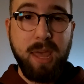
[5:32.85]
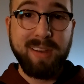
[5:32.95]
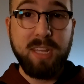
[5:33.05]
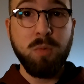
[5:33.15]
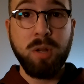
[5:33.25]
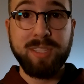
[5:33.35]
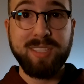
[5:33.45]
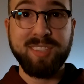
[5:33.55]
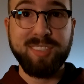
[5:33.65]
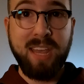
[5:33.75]
And he wants
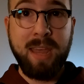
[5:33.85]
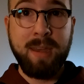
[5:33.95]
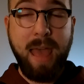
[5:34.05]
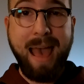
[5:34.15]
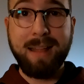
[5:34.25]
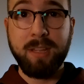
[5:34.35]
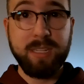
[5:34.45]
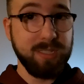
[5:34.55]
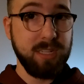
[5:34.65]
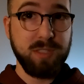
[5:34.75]
to send
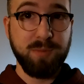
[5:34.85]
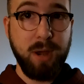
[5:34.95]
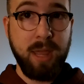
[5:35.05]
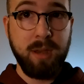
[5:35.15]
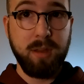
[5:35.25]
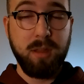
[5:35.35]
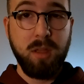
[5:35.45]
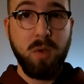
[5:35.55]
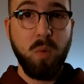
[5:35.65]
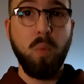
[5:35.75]
Alice, his friend,
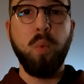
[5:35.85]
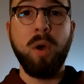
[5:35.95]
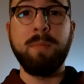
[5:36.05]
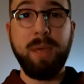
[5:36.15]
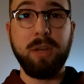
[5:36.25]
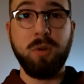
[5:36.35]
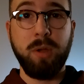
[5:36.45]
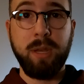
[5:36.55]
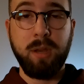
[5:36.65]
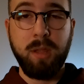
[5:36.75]
one
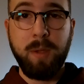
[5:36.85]
Bitcoin.